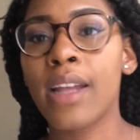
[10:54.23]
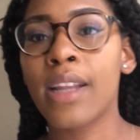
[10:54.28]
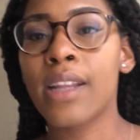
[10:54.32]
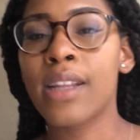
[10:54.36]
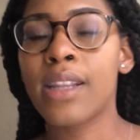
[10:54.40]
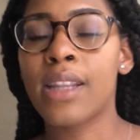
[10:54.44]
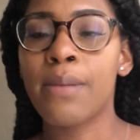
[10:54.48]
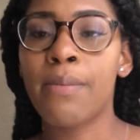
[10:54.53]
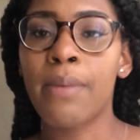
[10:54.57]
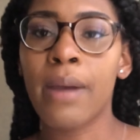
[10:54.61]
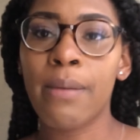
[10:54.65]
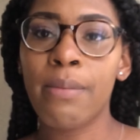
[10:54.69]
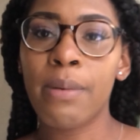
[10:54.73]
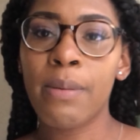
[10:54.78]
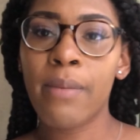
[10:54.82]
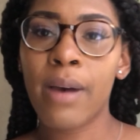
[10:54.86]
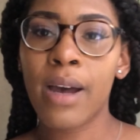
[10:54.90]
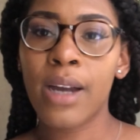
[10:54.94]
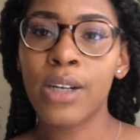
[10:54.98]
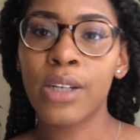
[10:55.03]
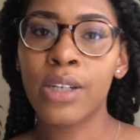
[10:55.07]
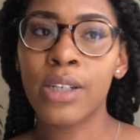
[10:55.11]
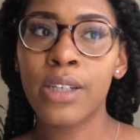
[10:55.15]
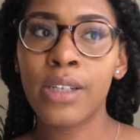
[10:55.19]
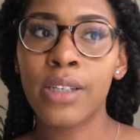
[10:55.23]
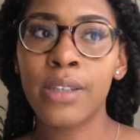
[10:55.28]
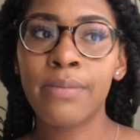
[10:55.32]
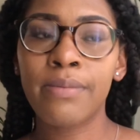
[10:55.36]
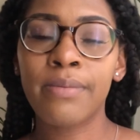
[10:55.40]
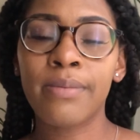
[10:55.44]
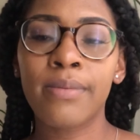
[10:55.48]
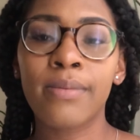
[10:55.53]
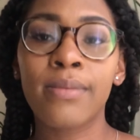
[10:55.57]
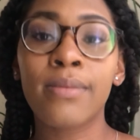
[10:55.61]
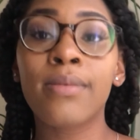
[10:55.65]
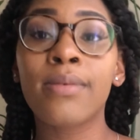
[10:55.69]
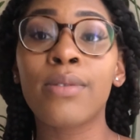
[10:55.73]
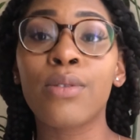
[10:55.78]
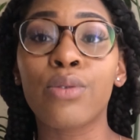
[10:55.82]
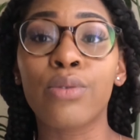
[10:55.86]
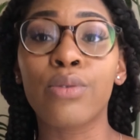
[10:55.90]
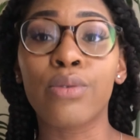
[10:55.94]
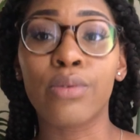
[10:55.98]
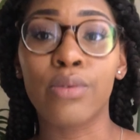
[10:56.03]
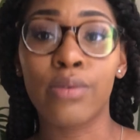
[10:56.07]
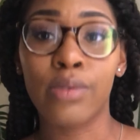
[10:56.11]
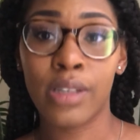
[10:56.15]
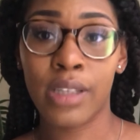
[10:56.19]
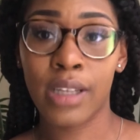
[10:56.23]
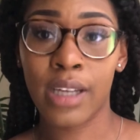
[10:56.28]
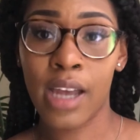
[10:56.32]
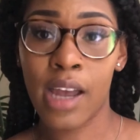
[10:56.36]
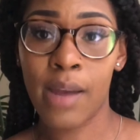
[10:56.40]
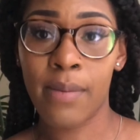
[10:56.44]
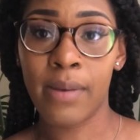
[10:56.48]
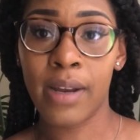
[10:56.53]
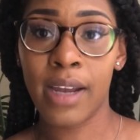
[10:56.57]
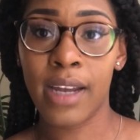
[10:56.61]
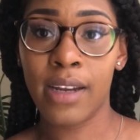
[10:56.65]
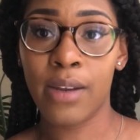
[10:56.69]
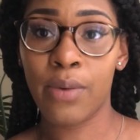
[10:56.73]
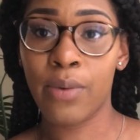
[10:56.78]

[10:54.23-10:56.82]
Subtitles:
The baby monitor really came in handy.